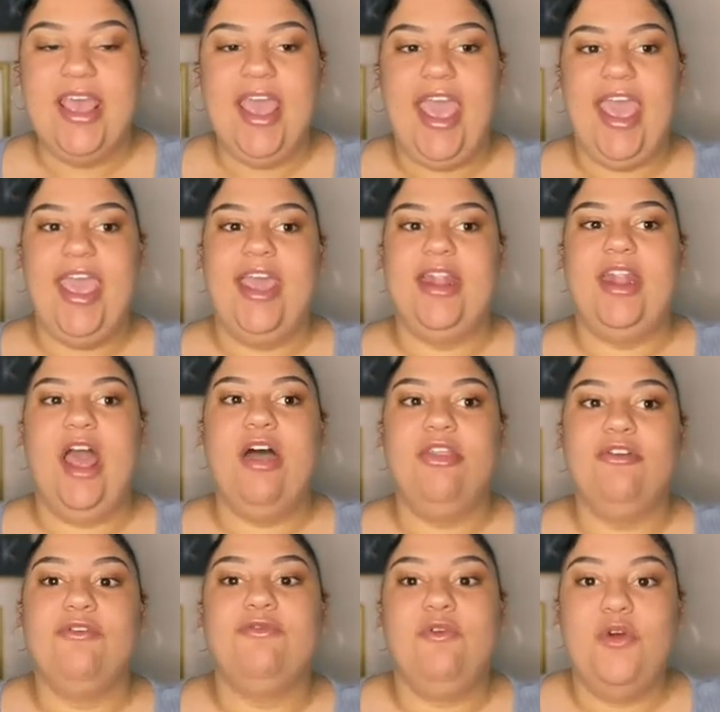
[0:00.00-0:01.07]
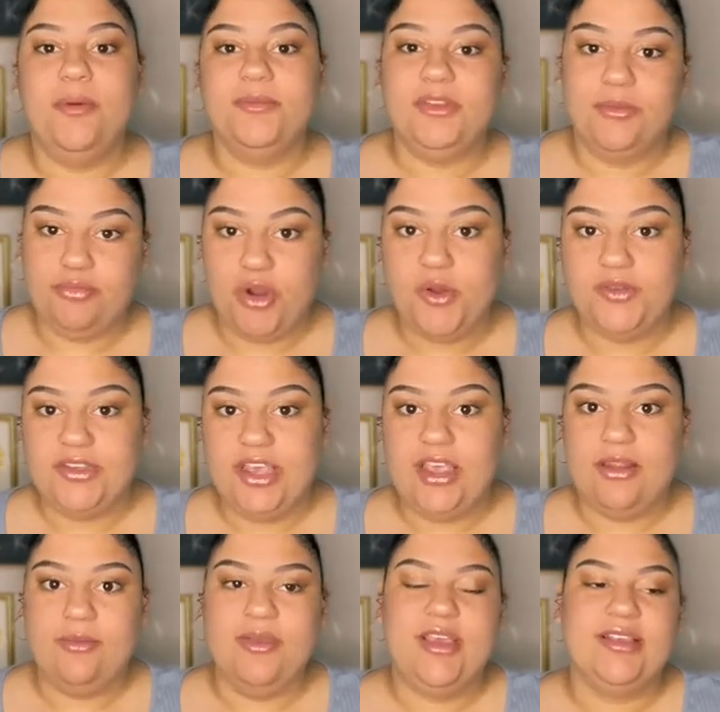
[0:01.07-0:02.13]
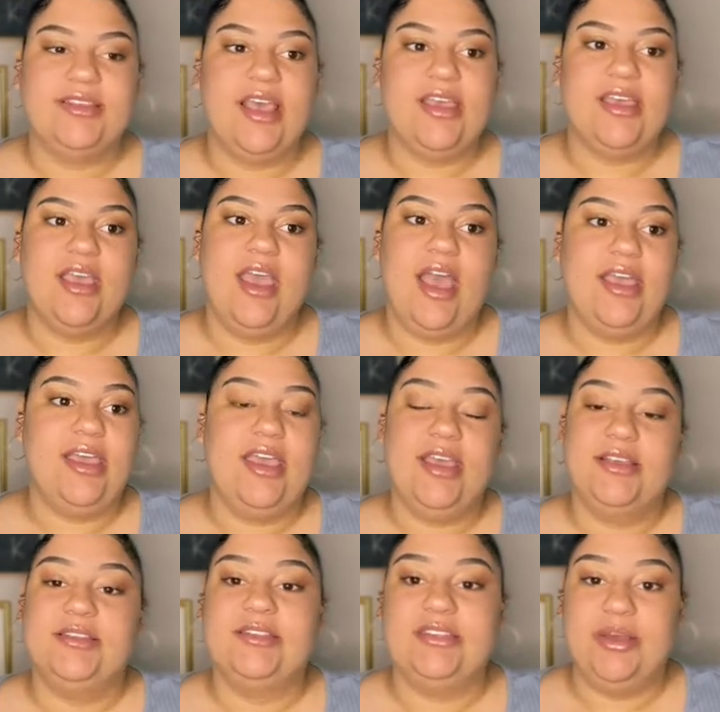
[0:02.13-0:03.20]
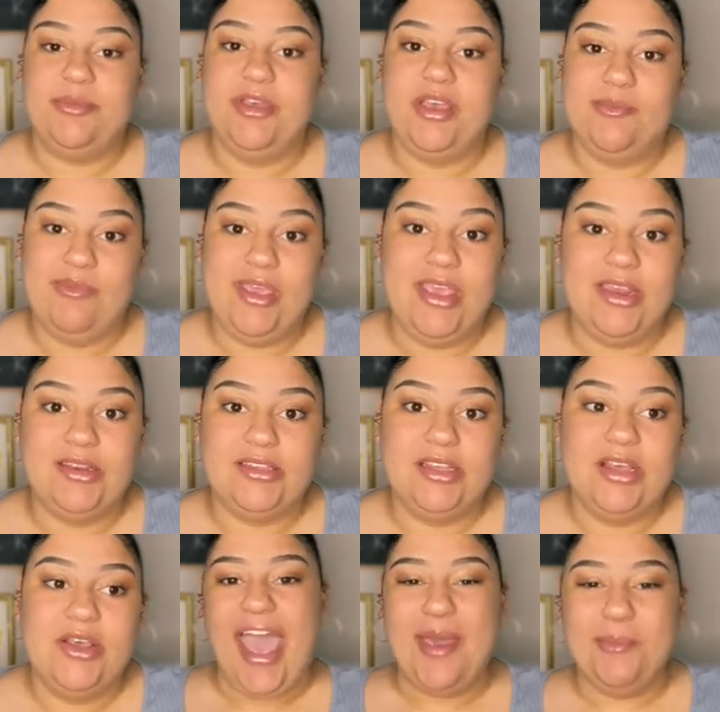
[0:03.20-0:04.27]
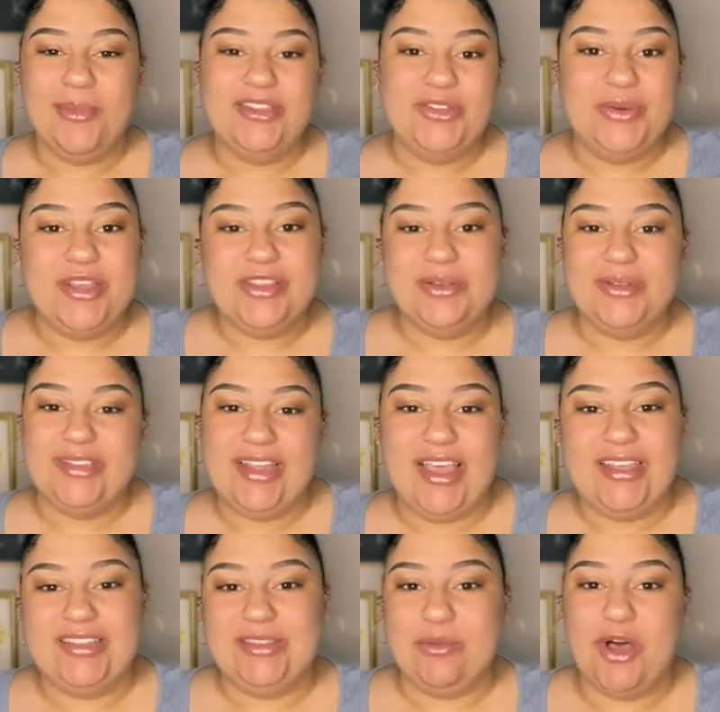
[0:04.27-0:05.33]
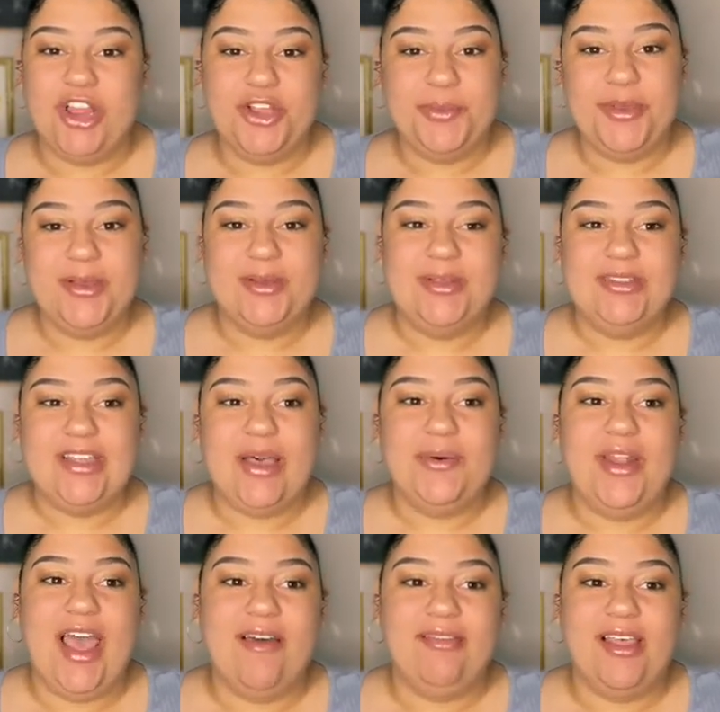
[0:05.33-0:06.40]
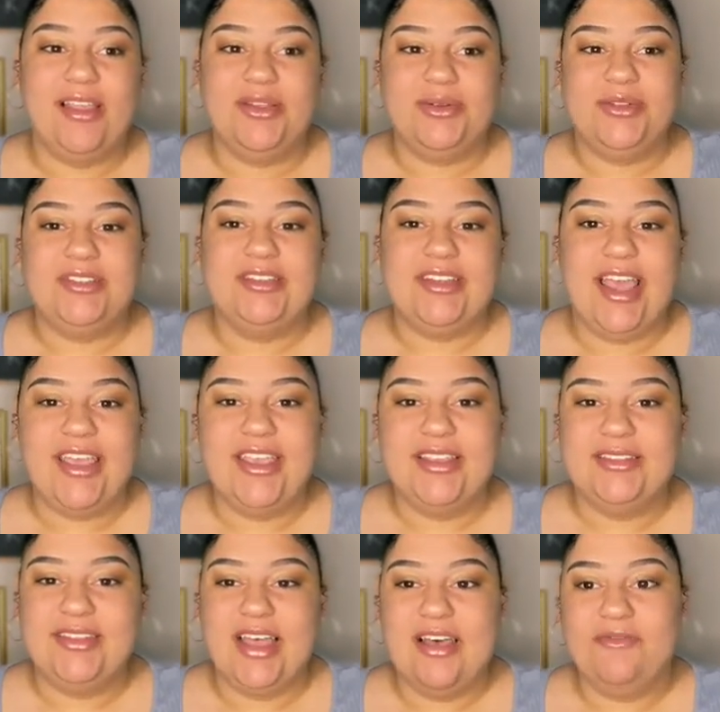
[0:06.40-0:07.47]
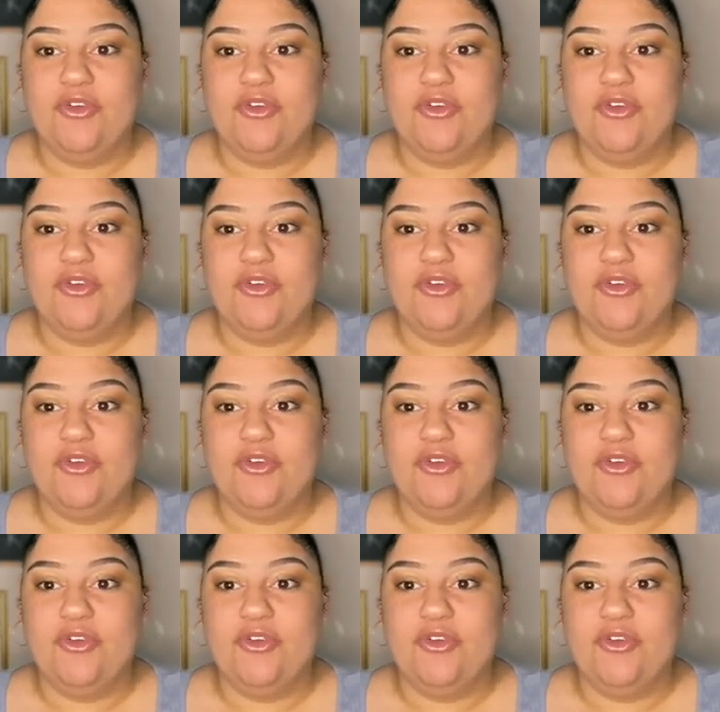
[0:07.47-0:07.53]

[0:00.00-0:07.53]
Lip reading: and other forms of protein because I can't stomach meat. In between those like smaller meals, I would have like little snacky stuff,